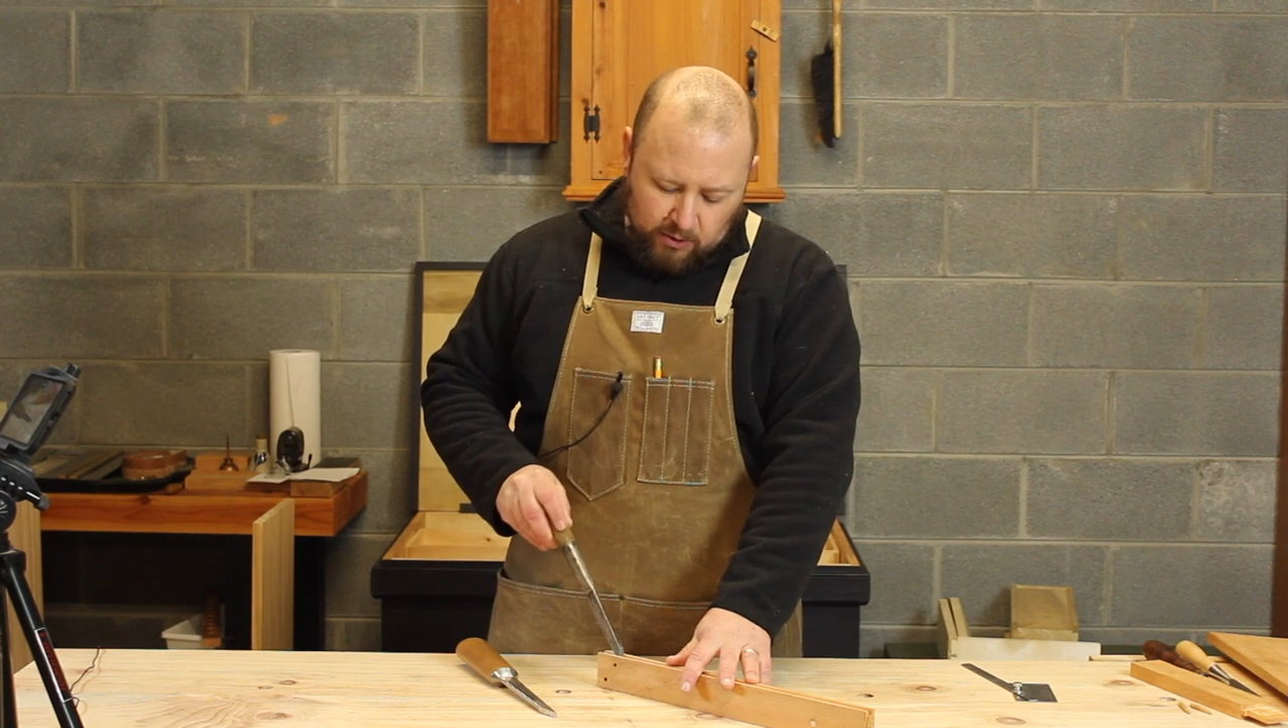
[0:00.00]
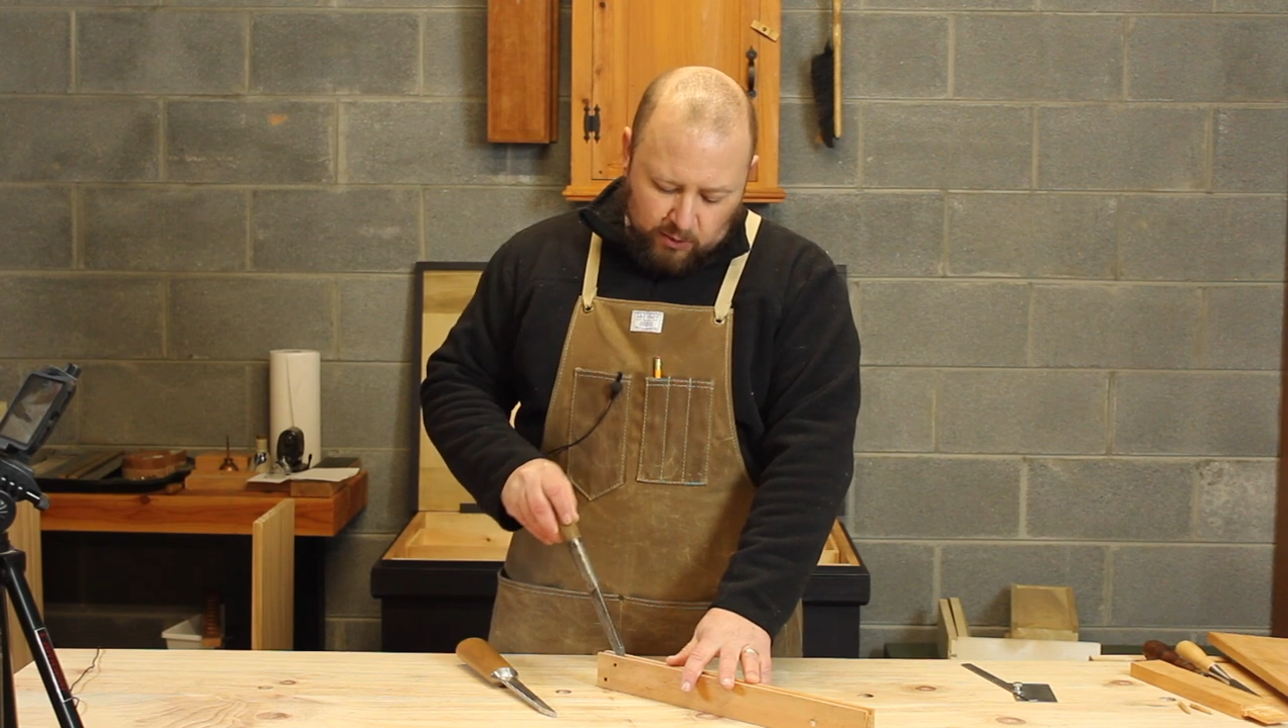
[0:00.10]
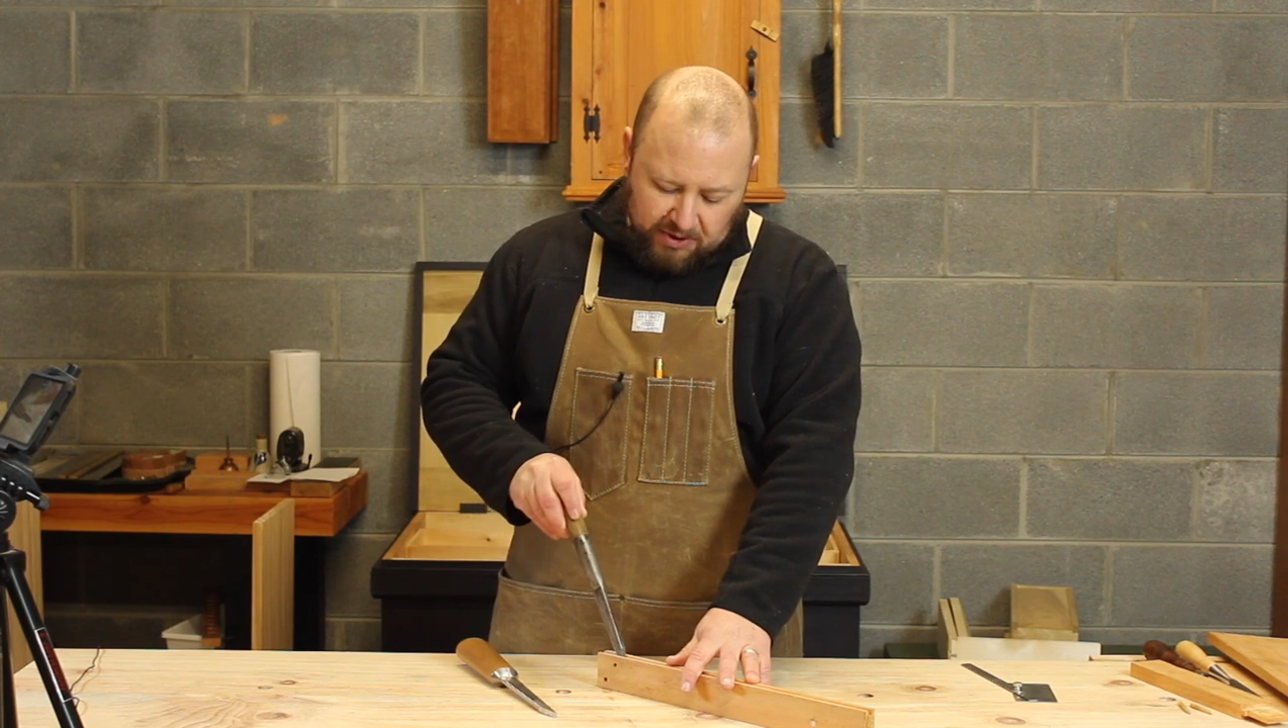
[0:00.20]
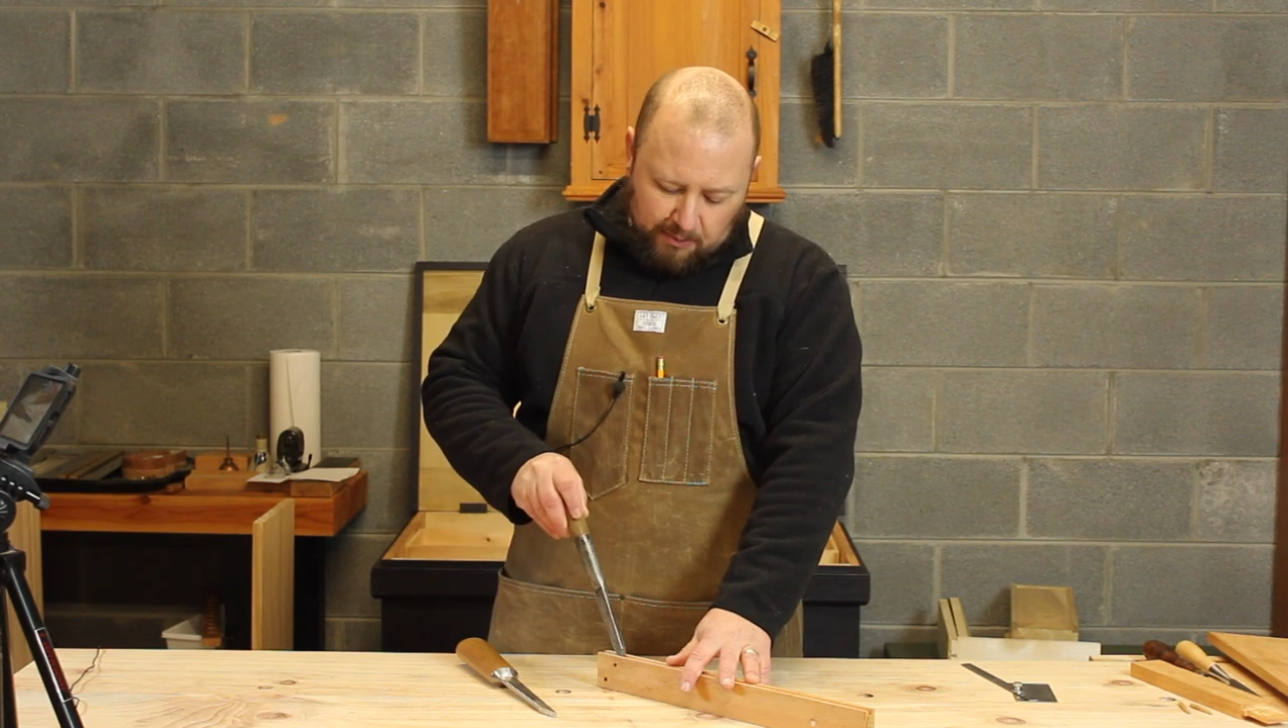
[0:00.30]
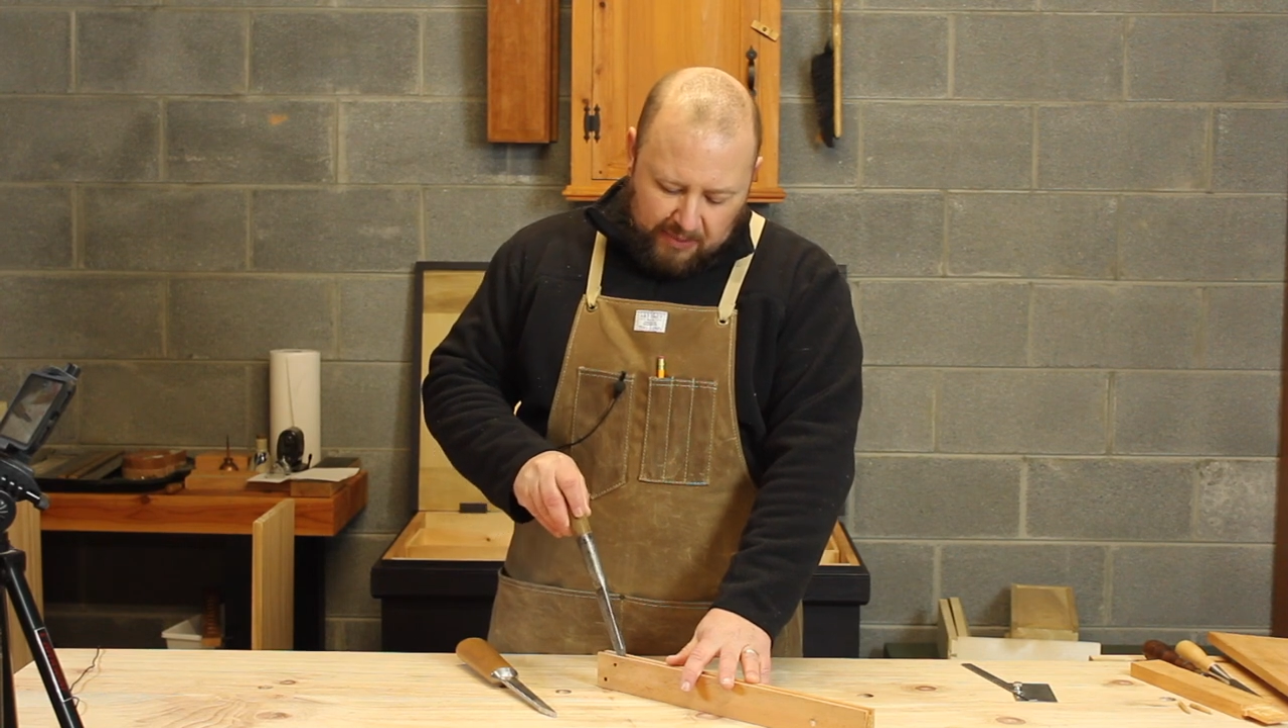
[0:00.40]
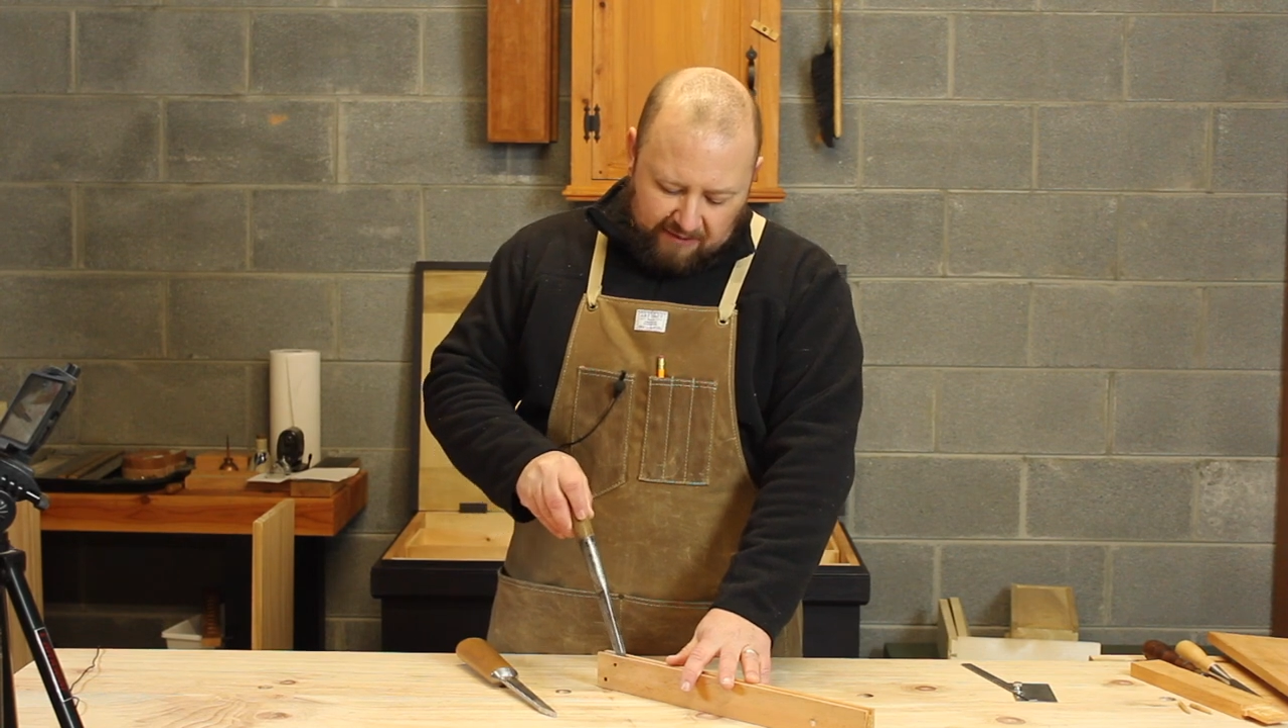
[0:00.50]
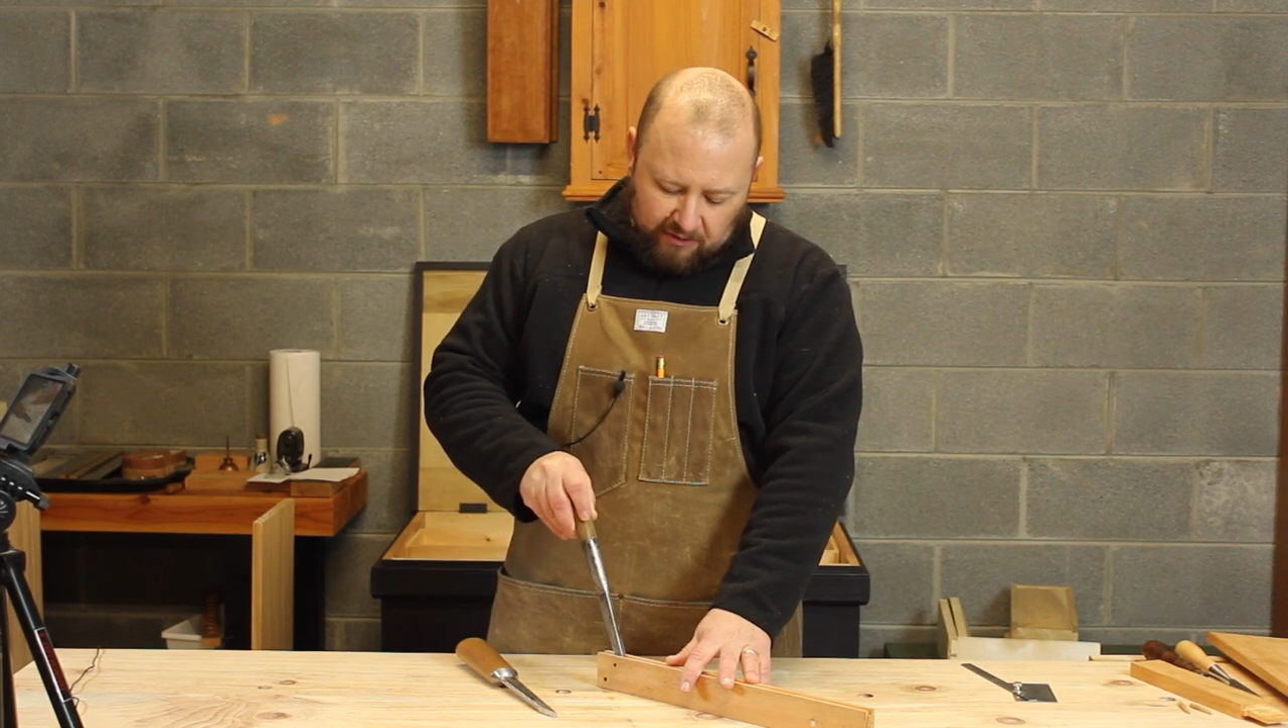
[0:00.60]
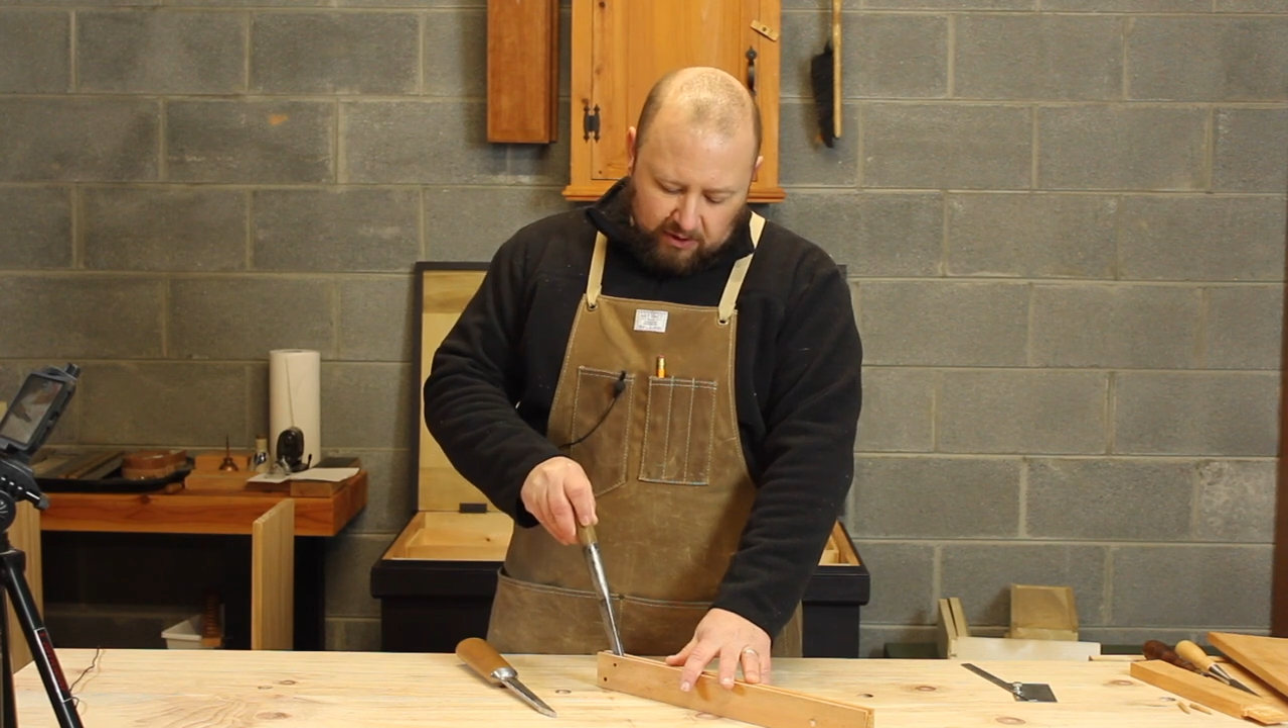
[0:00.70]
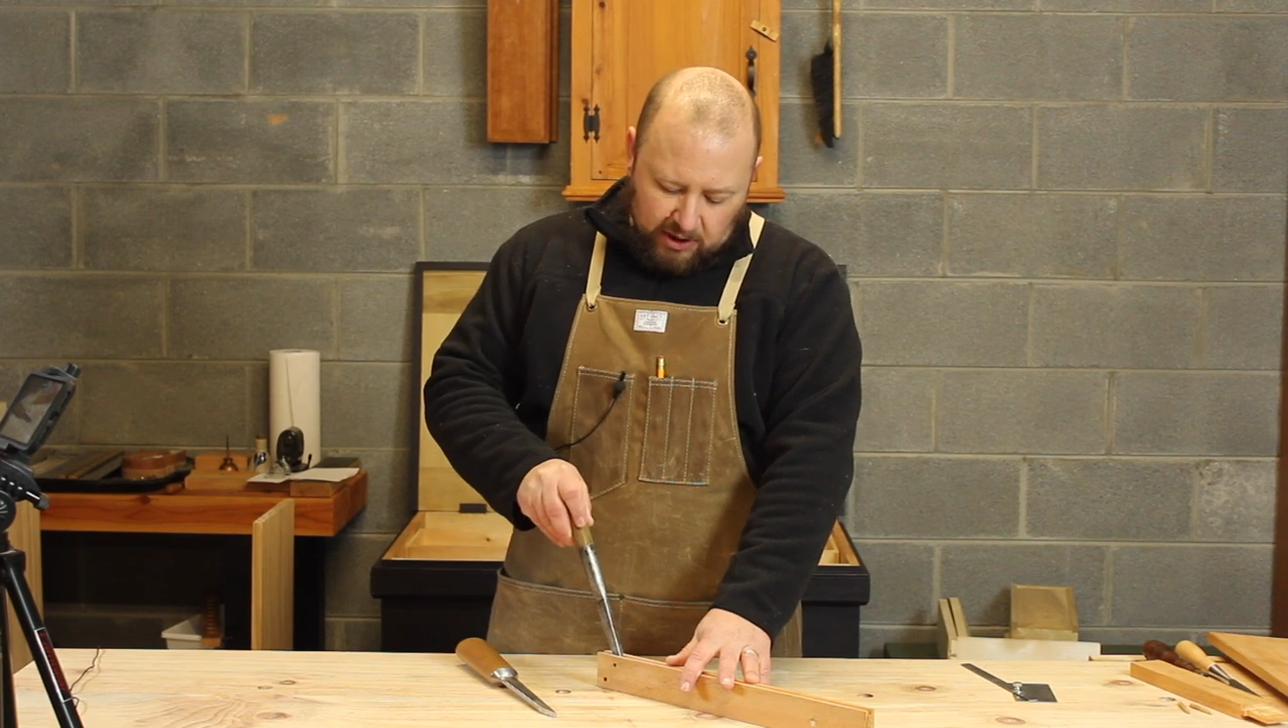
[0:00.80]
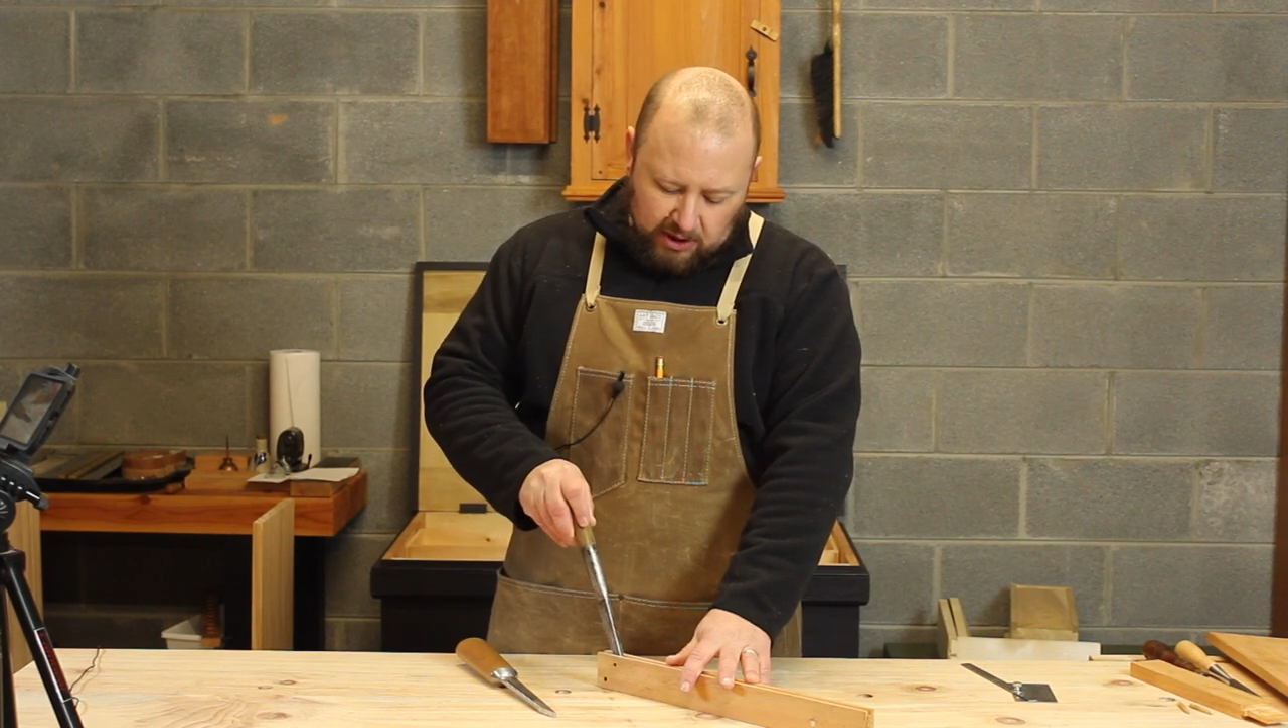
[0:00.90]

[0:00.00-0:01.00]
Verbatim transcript: with the bevel